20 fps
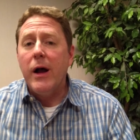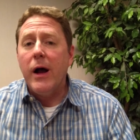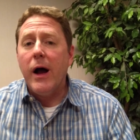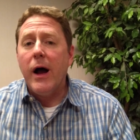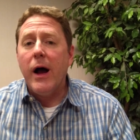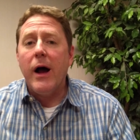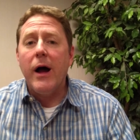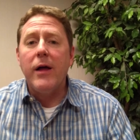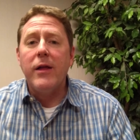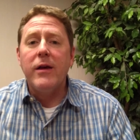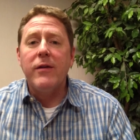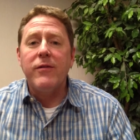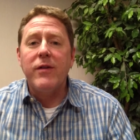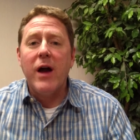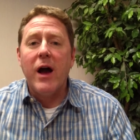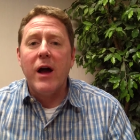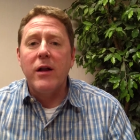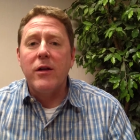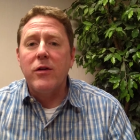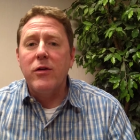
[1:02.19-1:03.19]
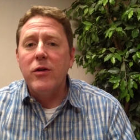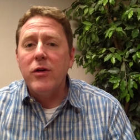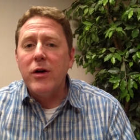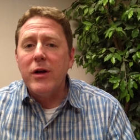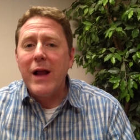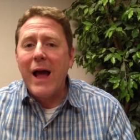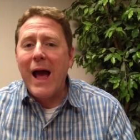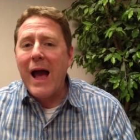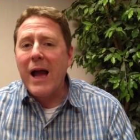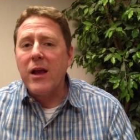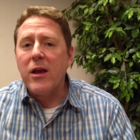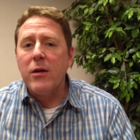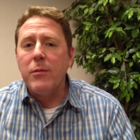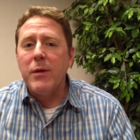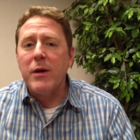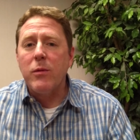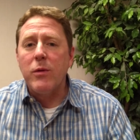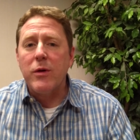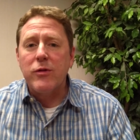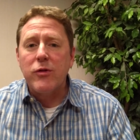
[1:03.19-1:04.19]
Uh, they've got good
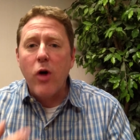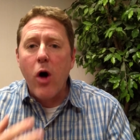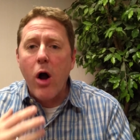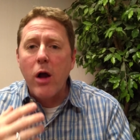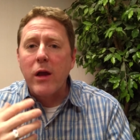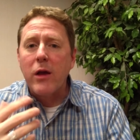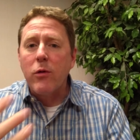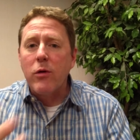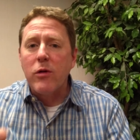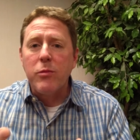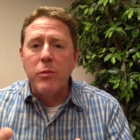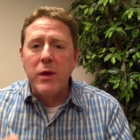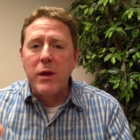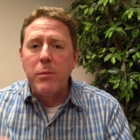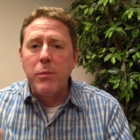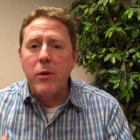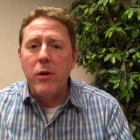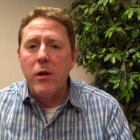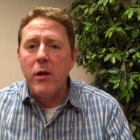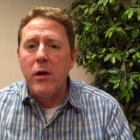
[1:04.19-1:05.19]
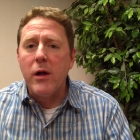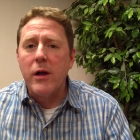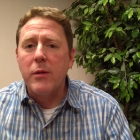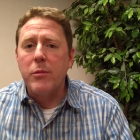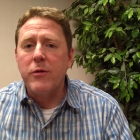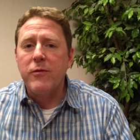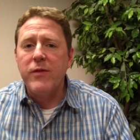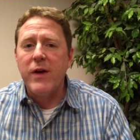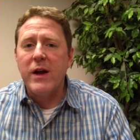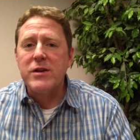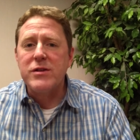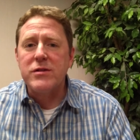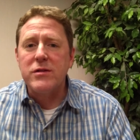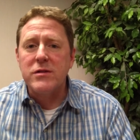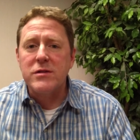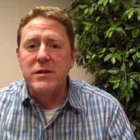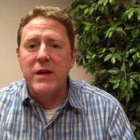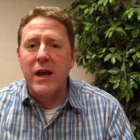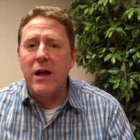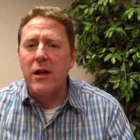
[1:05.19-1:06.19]
acumen with talking with people on a professional
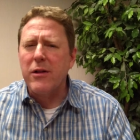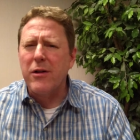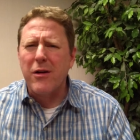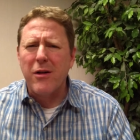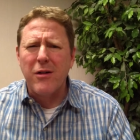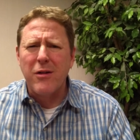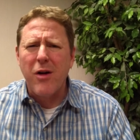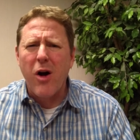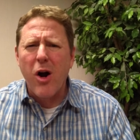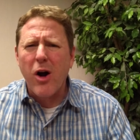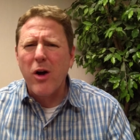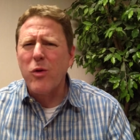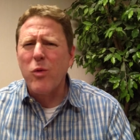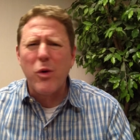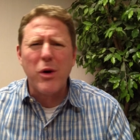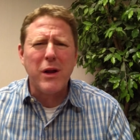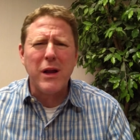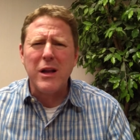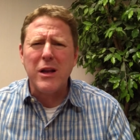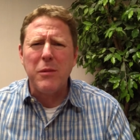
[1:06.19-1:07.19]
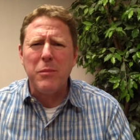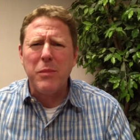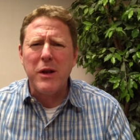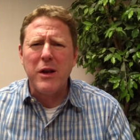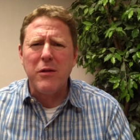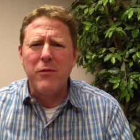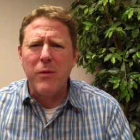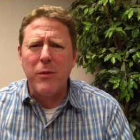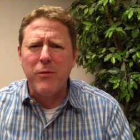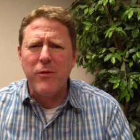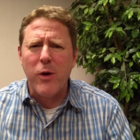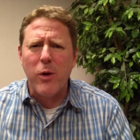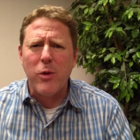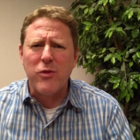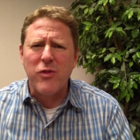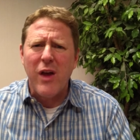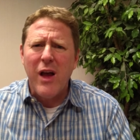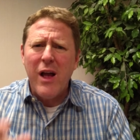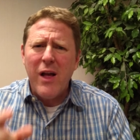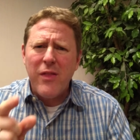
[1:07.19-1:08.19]
scale and are hardworking, dependable
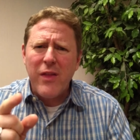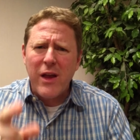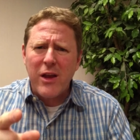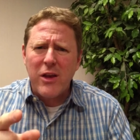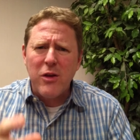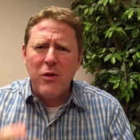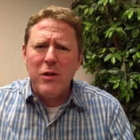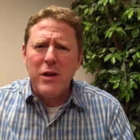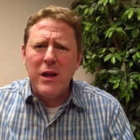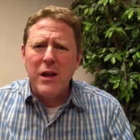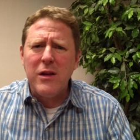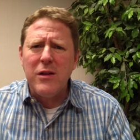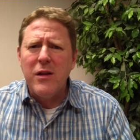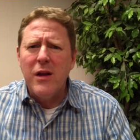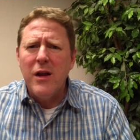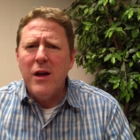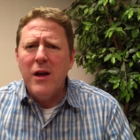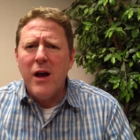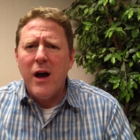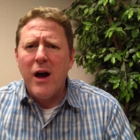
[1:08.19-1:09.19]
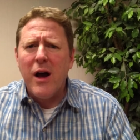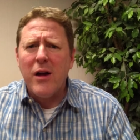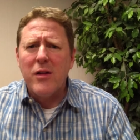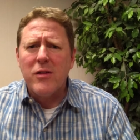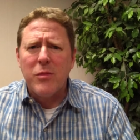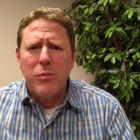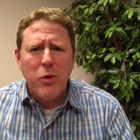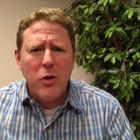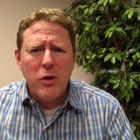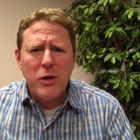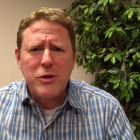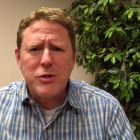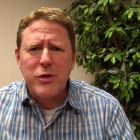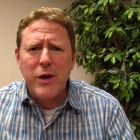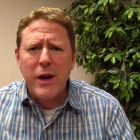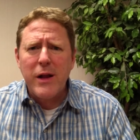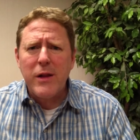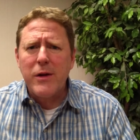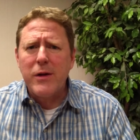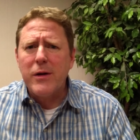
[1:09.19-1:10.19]
folks that you need uh, to pull a
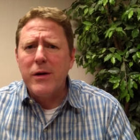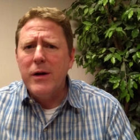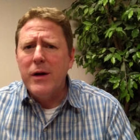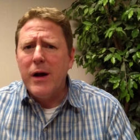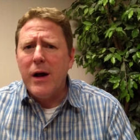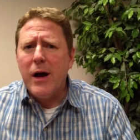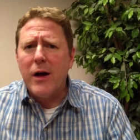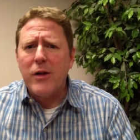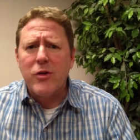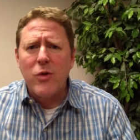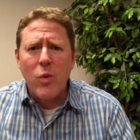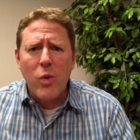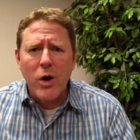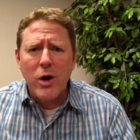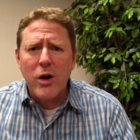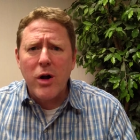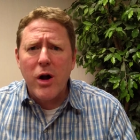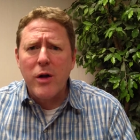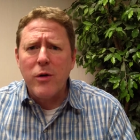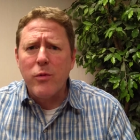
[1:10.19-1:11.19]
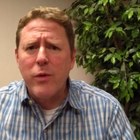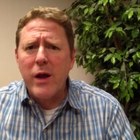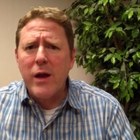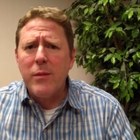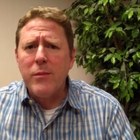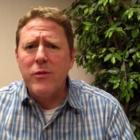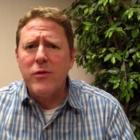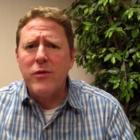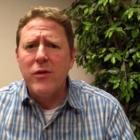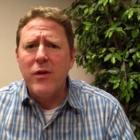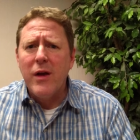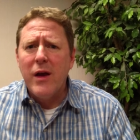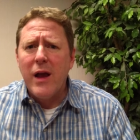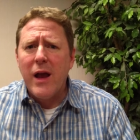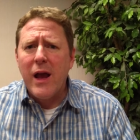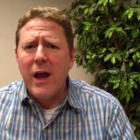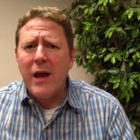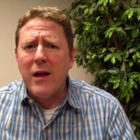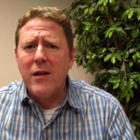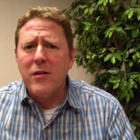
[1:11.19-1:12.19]
trailer, uh, to work on rims,
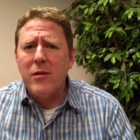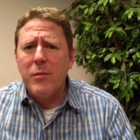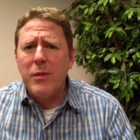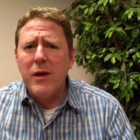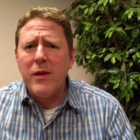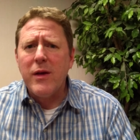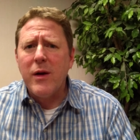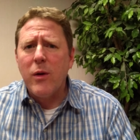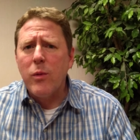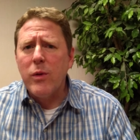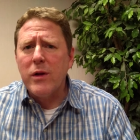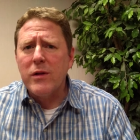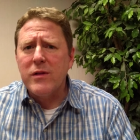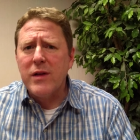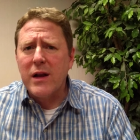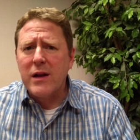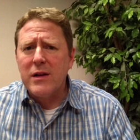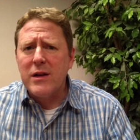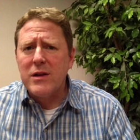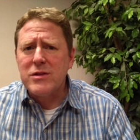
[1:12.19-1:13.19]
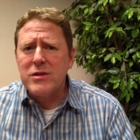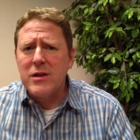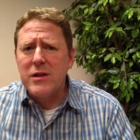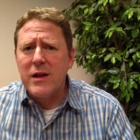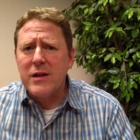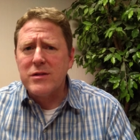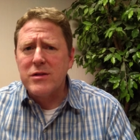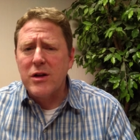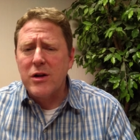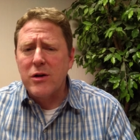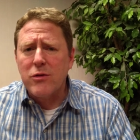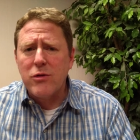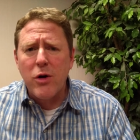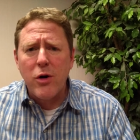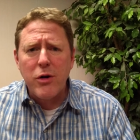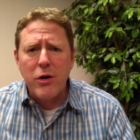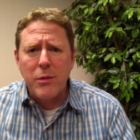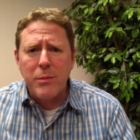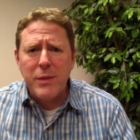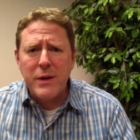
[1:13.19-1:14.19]
and to be that wheel technician that's going to grow
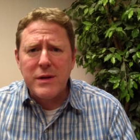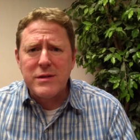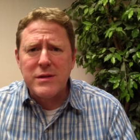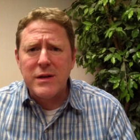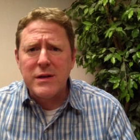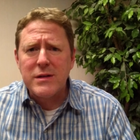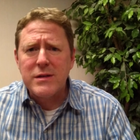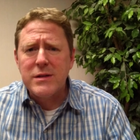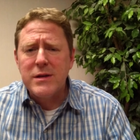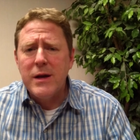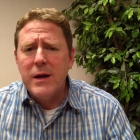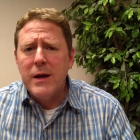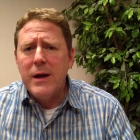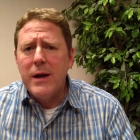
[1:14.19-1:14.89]
your business.